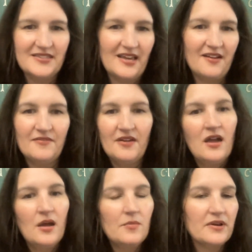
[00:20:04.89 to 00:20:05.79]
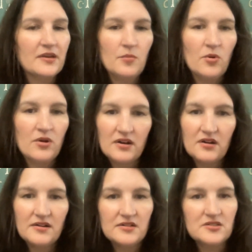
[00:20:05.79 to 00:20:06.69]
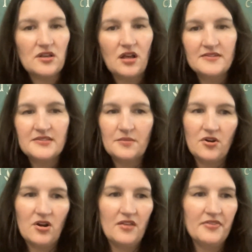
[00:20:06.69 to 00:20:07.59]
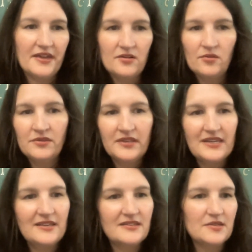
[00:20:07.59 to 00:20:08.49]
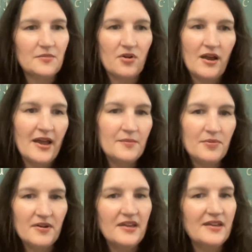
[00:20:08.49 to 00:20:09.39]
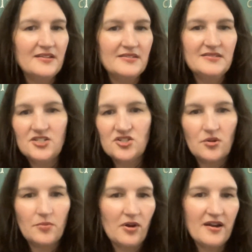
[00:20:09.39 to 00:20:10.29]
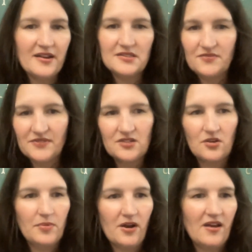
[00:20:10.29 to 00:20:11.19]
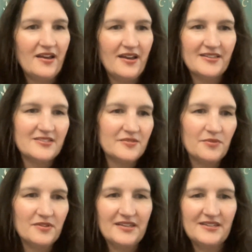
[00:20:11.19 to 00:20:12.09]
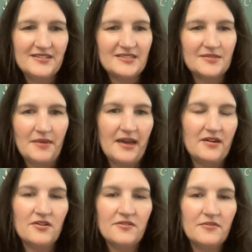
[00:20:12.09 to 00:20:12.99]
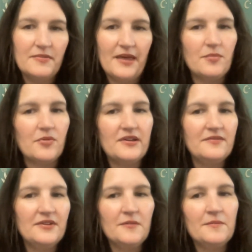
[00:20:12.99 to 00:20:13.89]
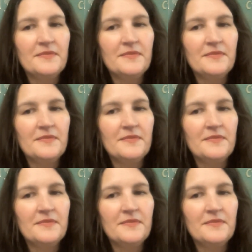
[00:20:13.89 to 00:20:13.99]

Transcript: I have brick and mortars, some are online only, some are hybrid, digital products, physical products. It really doesn't matter from that point of view.